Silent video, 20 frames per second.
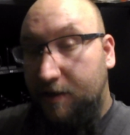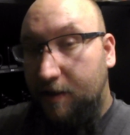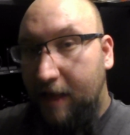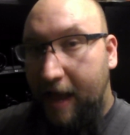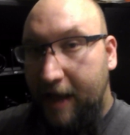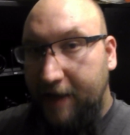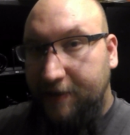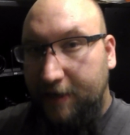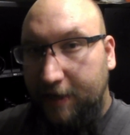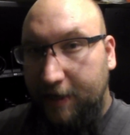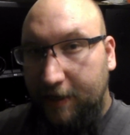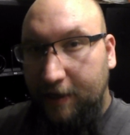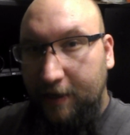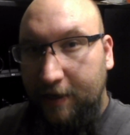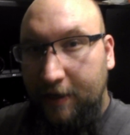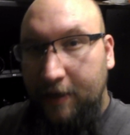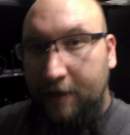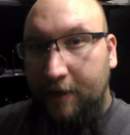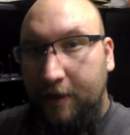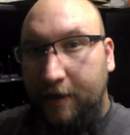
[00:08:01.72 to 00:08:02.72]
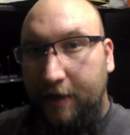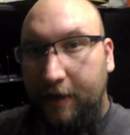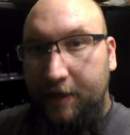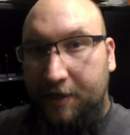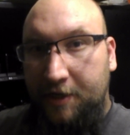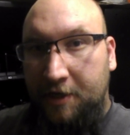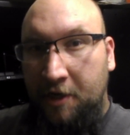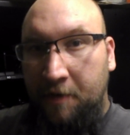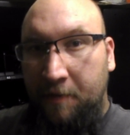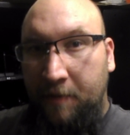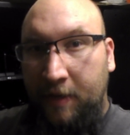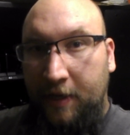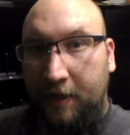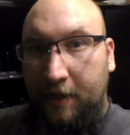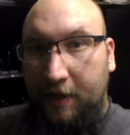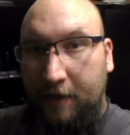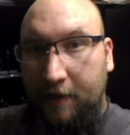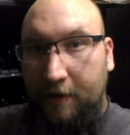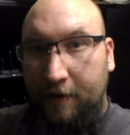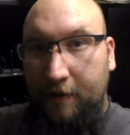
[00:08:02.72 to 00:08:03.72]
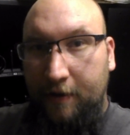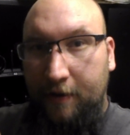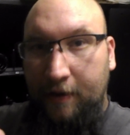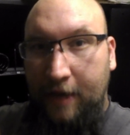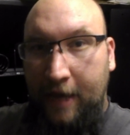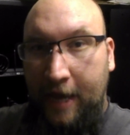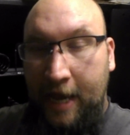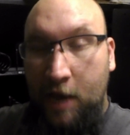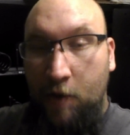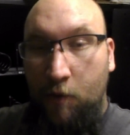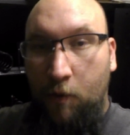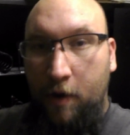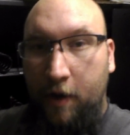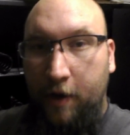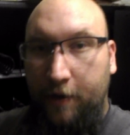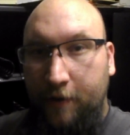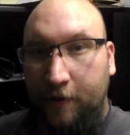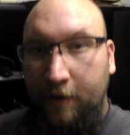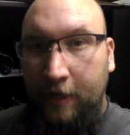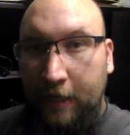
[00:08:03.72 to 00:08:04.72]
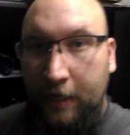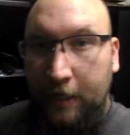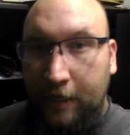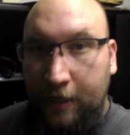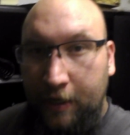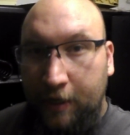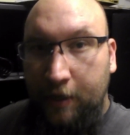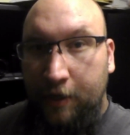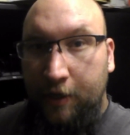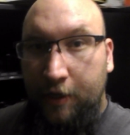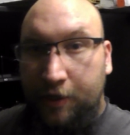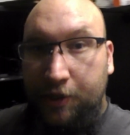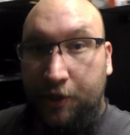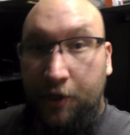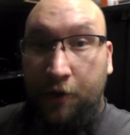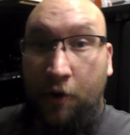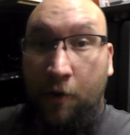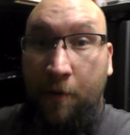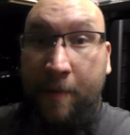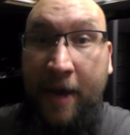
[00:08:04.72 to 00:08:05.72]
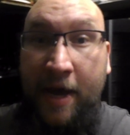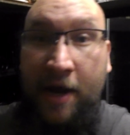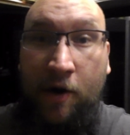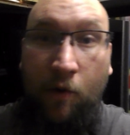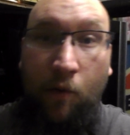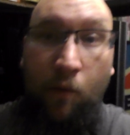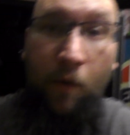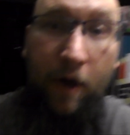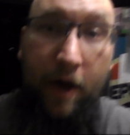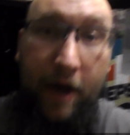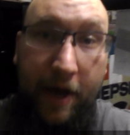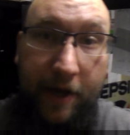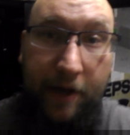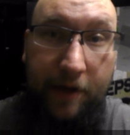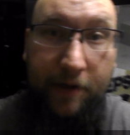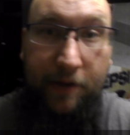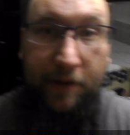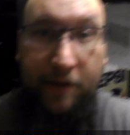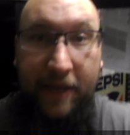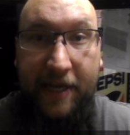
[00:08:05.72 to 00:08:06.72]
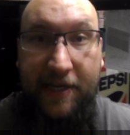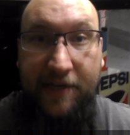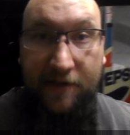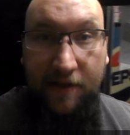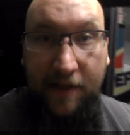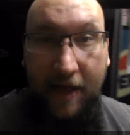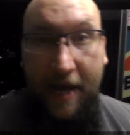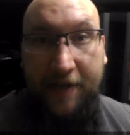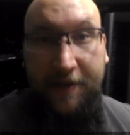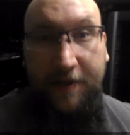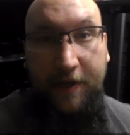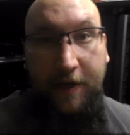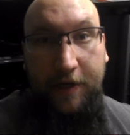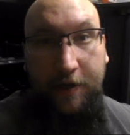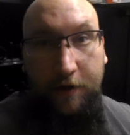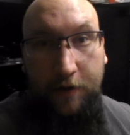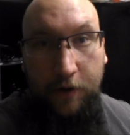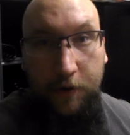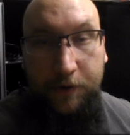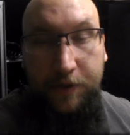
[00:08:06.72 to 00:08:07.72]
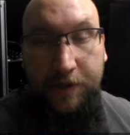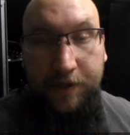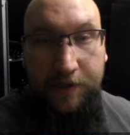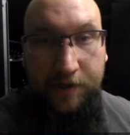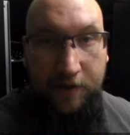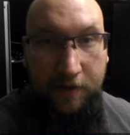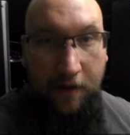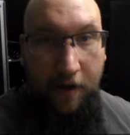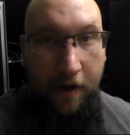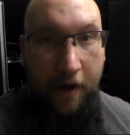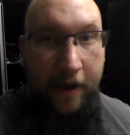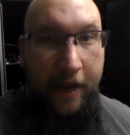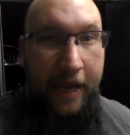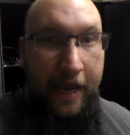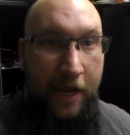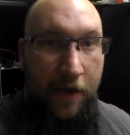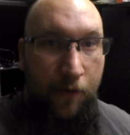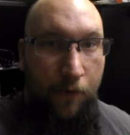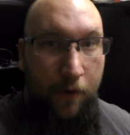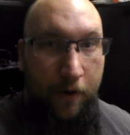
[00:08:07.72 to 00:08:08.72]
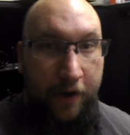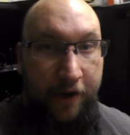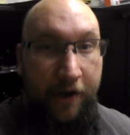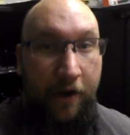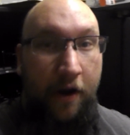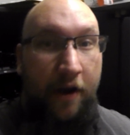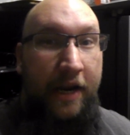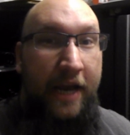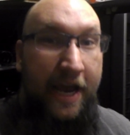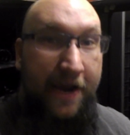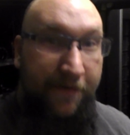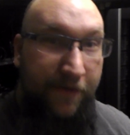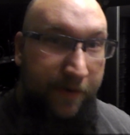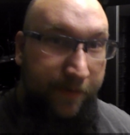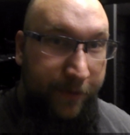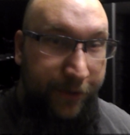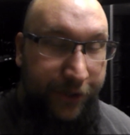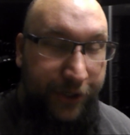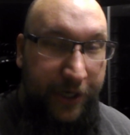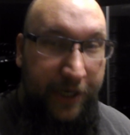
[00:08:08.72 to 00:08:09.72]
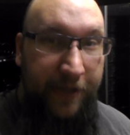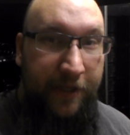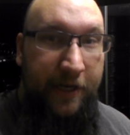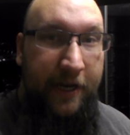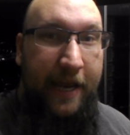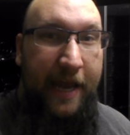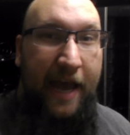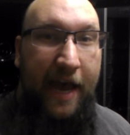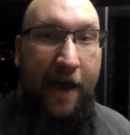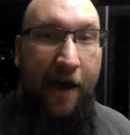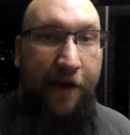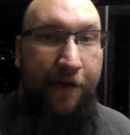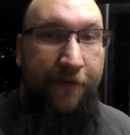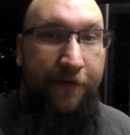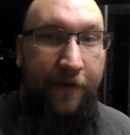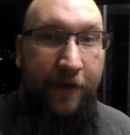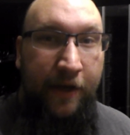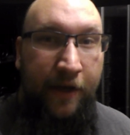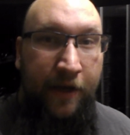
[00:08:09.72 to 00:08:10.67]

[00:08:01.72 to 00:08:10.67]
Classic, it's going to be A1. So no matter what, Lay's Classic goes in slot A1 on every machine that I have.